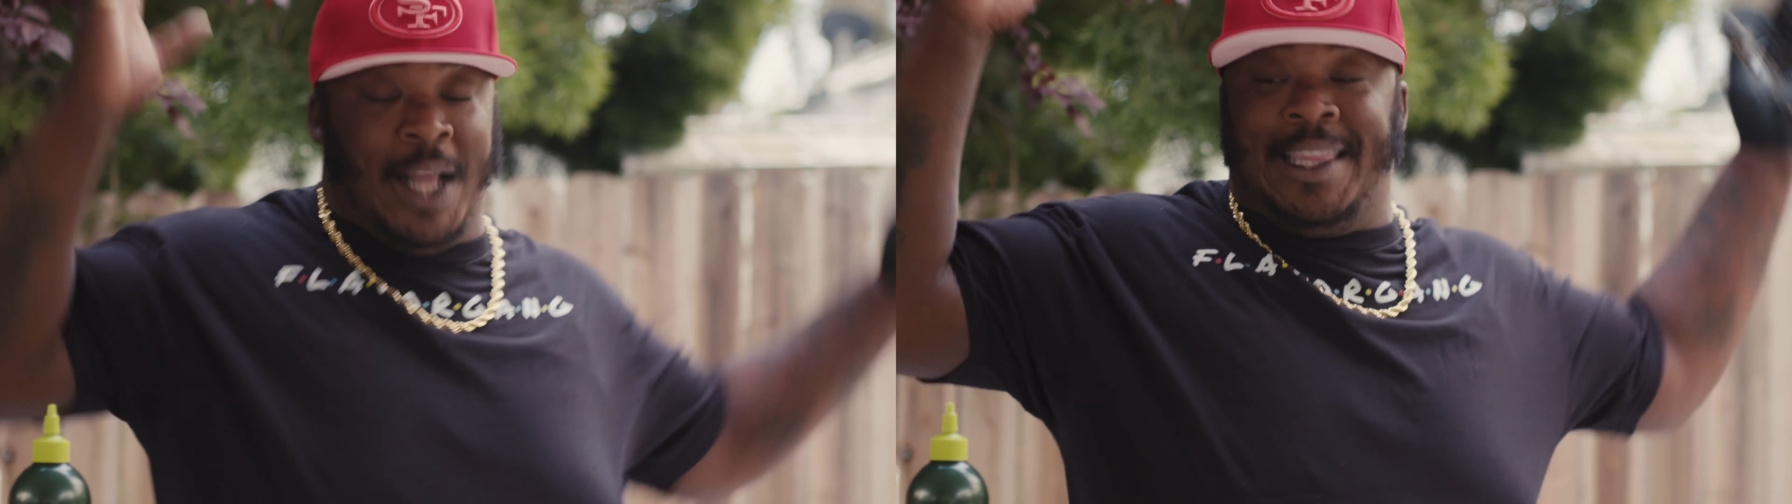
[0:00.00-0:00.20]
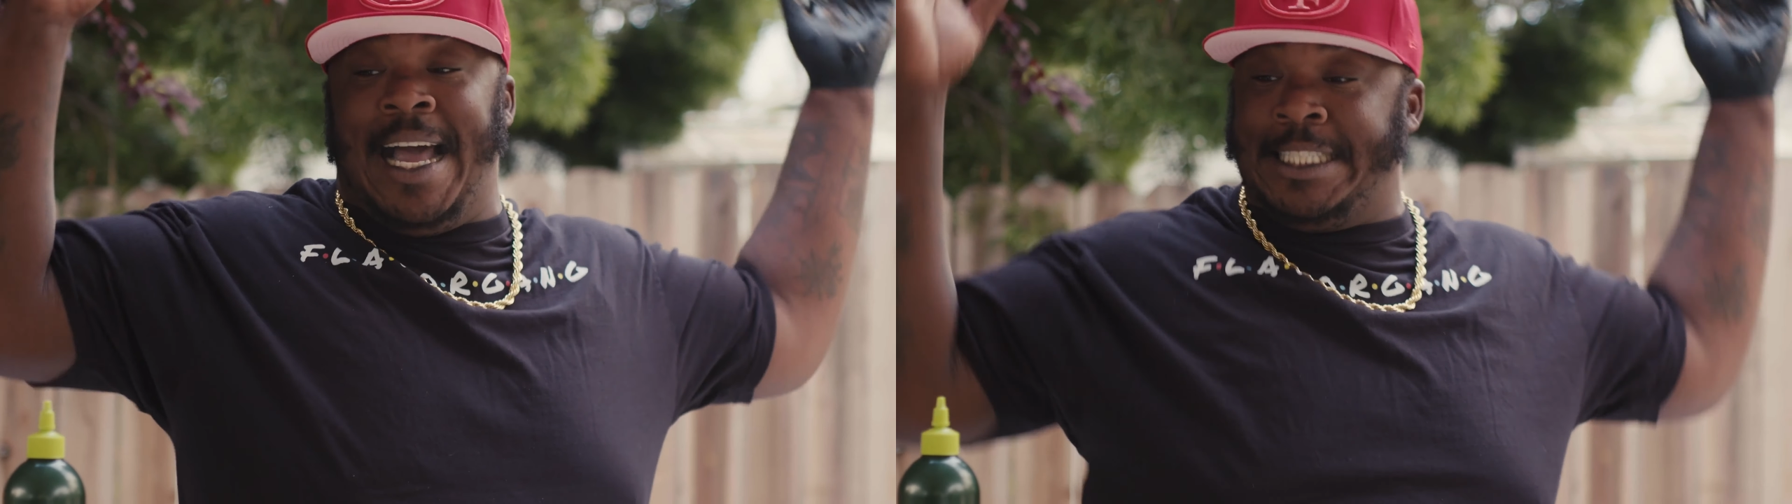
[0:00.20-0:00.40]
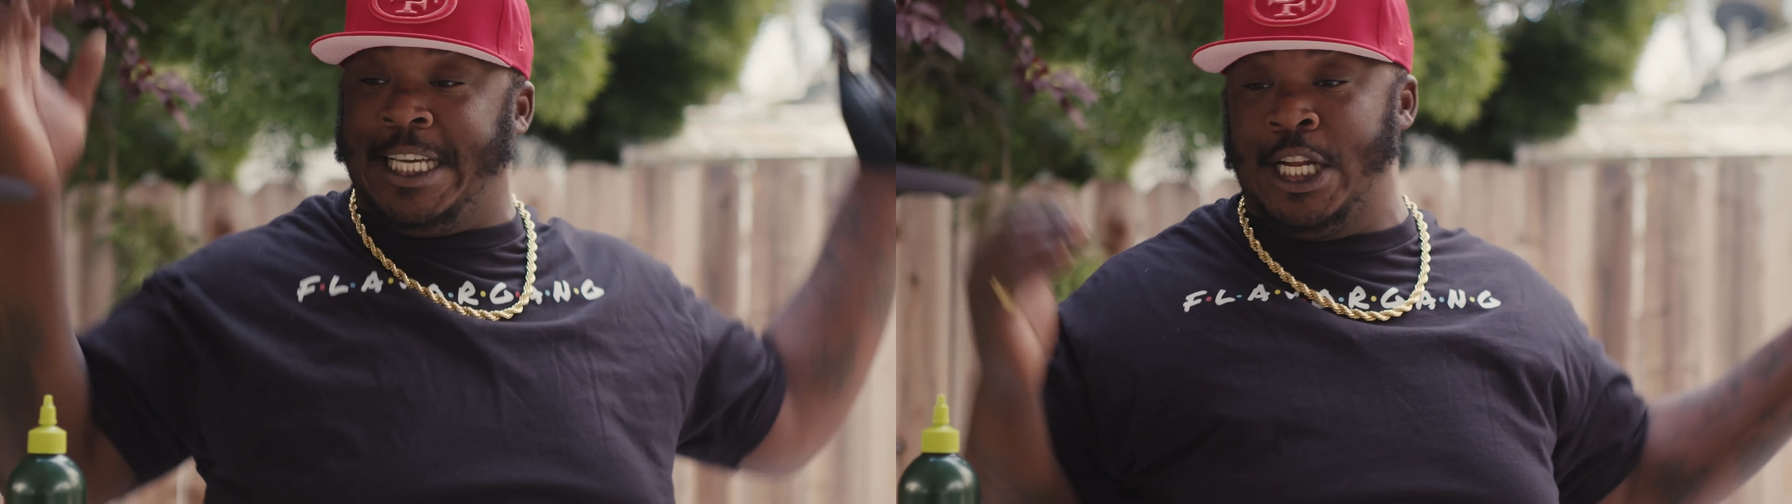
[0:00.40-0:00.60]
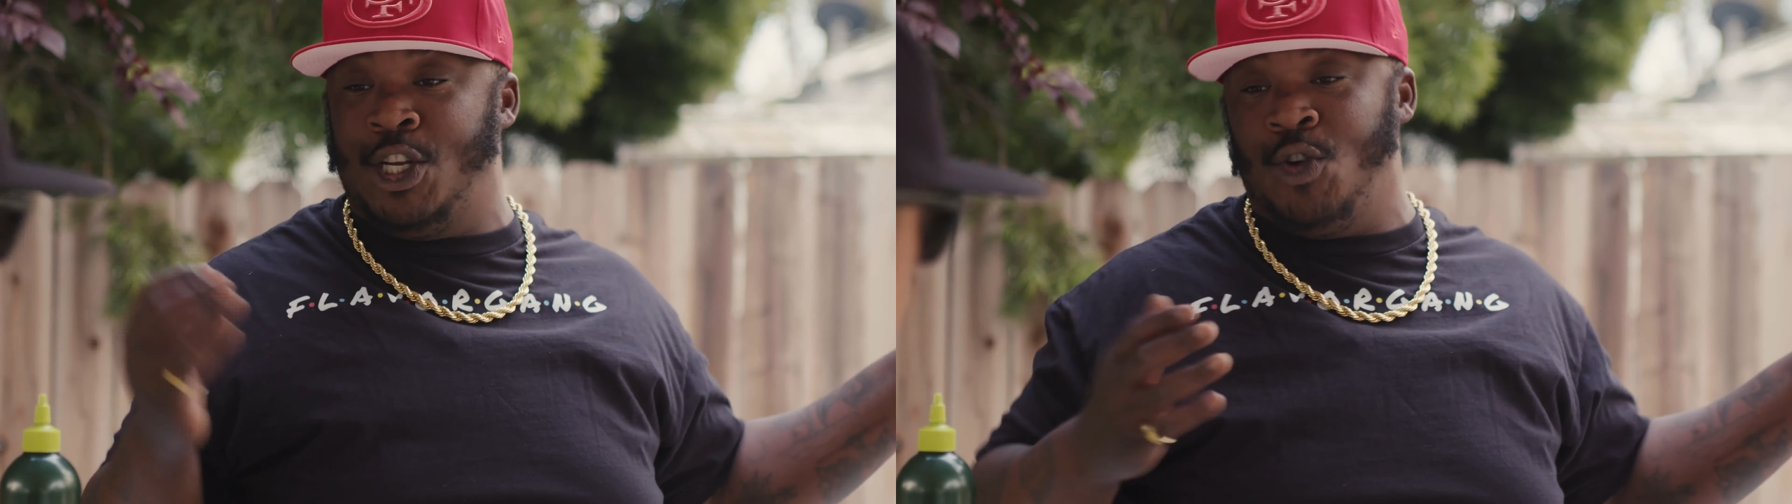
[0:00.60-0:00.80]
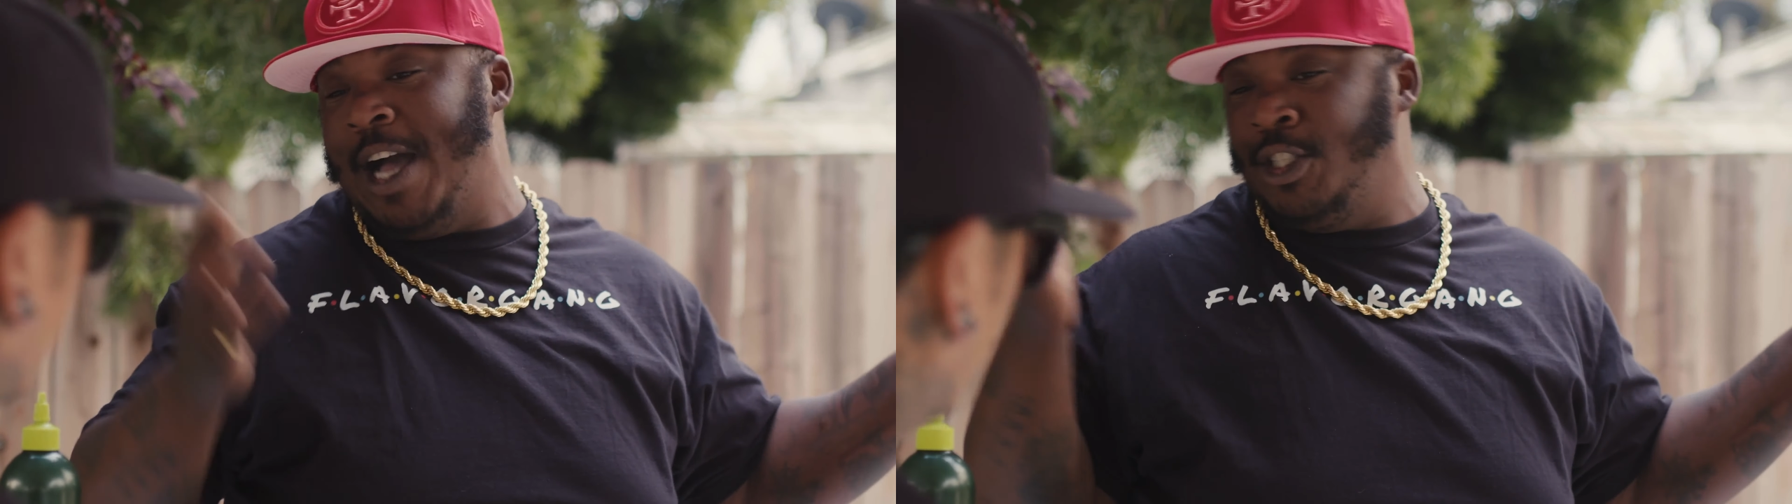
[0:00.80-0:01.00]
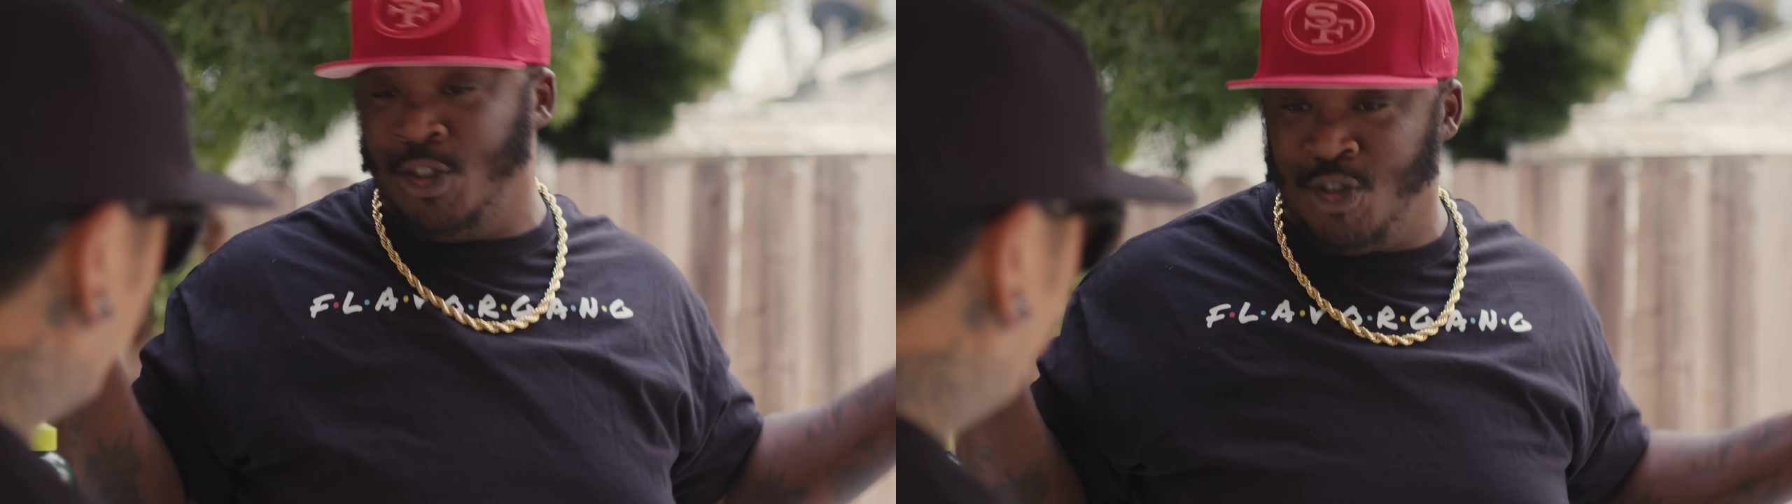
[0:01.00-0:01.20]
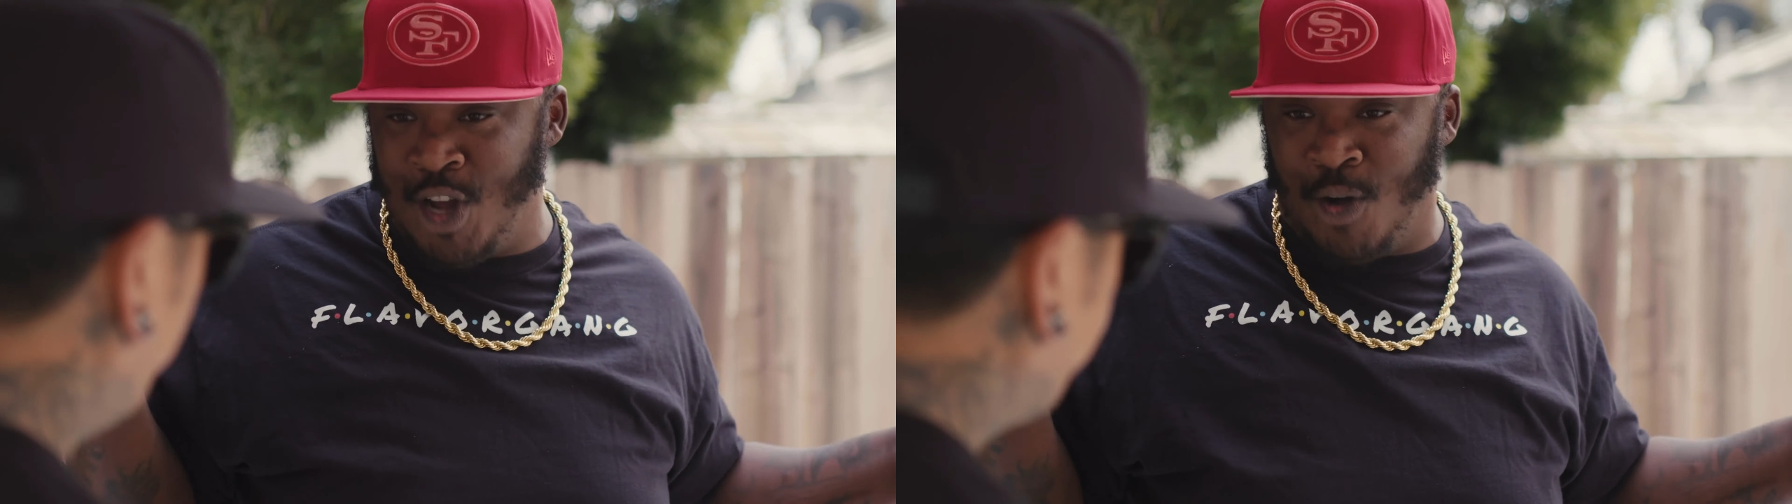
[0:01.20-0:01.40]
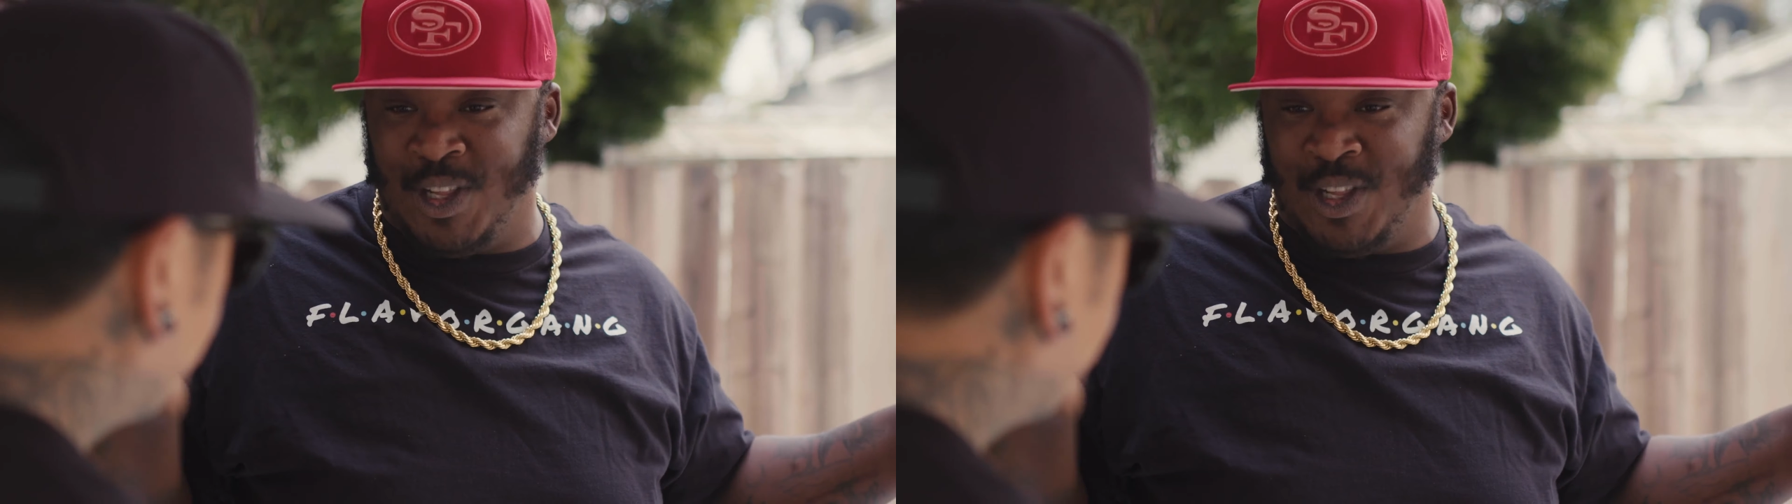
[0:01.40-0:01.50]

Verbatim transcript: What that's gonna do, as you know,